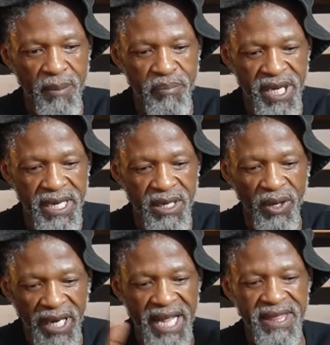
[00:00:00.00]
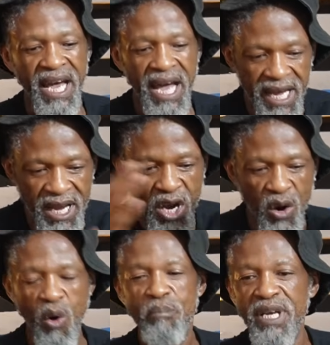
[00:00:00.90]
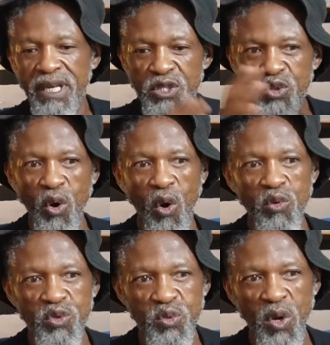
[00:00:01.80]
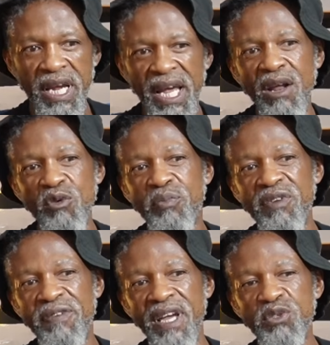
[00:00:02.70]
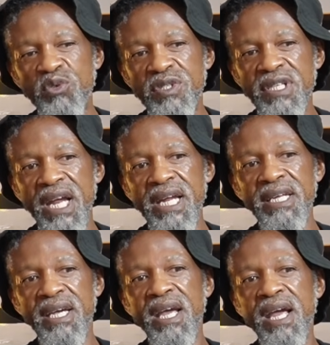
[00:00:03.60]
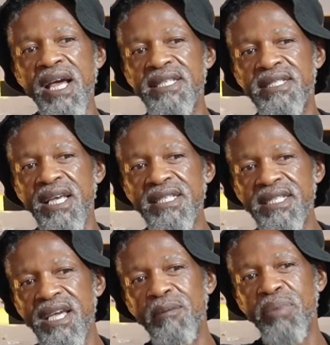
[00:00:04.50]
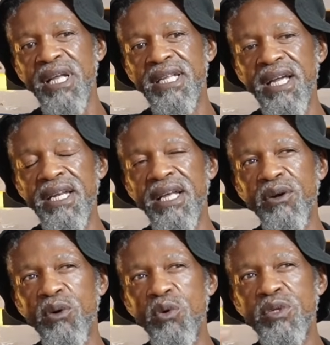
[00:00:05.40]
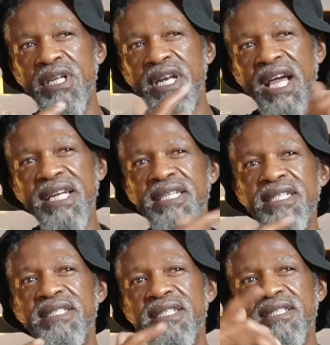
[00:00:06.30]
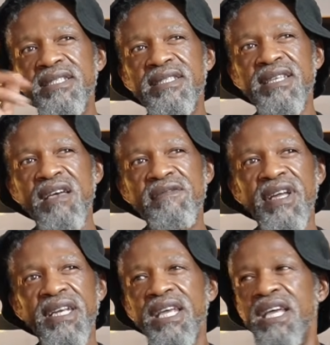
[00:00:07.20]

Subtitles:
being, or rather begins to hold sway. And I would prefer to say, as Kiam Patlele wrote in 1967,